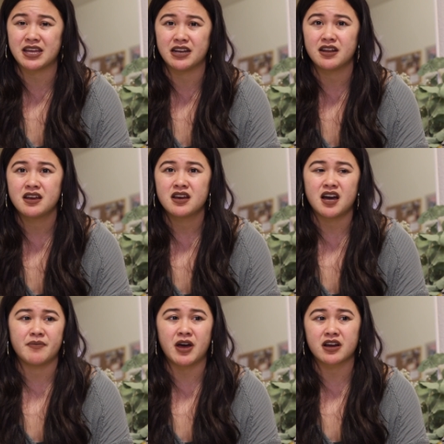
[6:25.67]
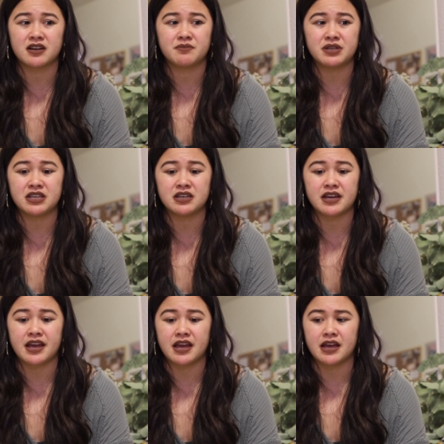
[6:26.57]
in I'm not gonna be
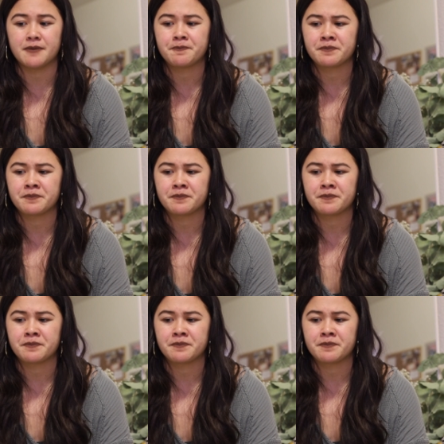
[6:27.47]
a